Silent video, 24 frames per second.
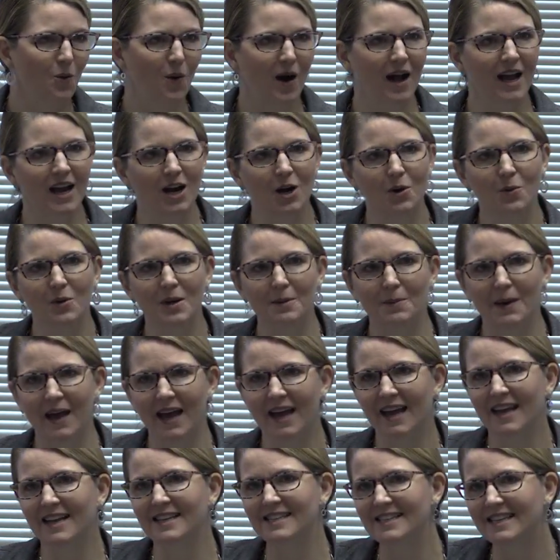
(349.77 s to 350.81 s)
Why aren't we
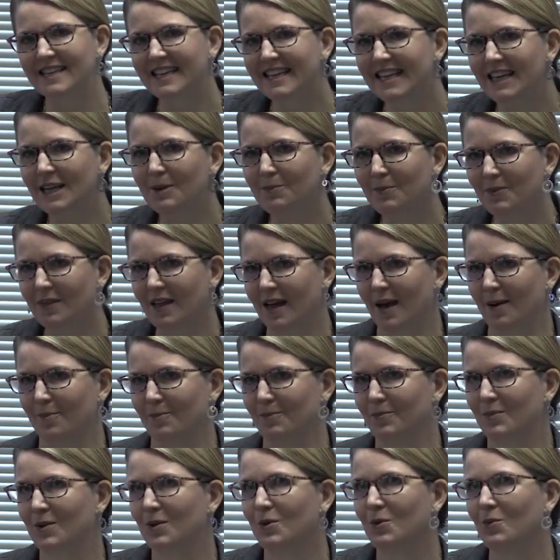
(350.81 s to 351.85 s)
paying to keep them
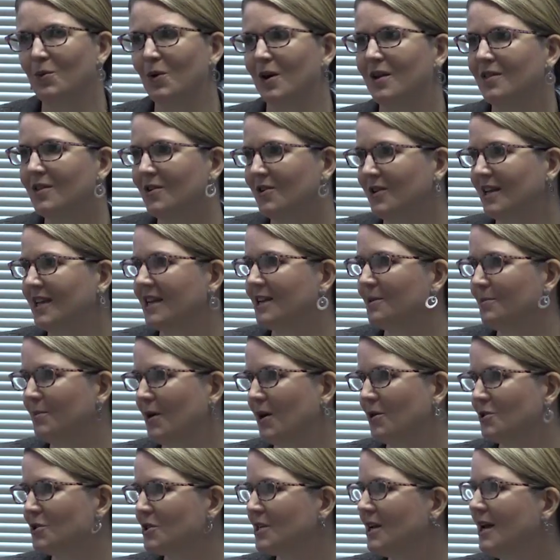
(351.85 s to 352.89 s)
where they're needed
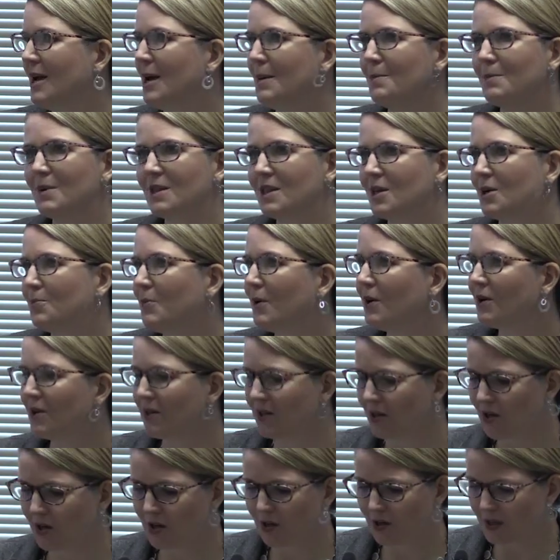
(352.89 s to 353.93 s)
most? But the,
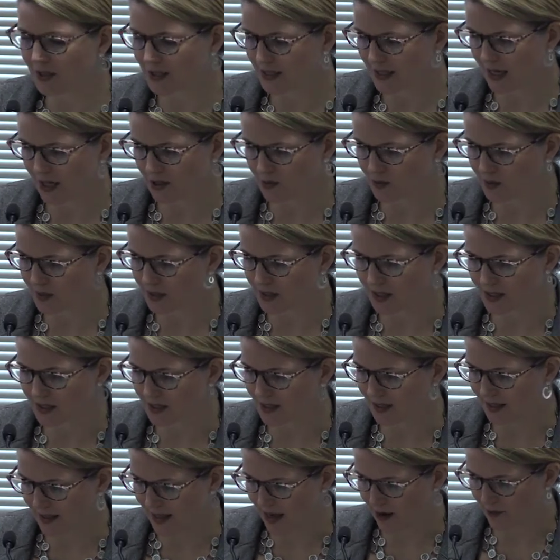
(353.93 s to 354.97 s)
the current schedule
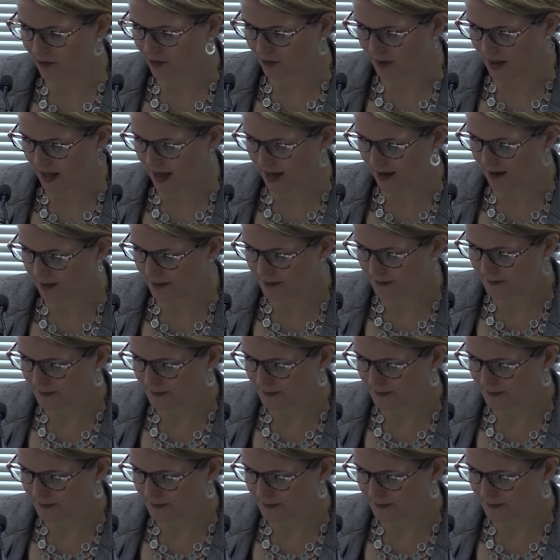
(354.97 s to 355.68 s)
doesn't allow for that.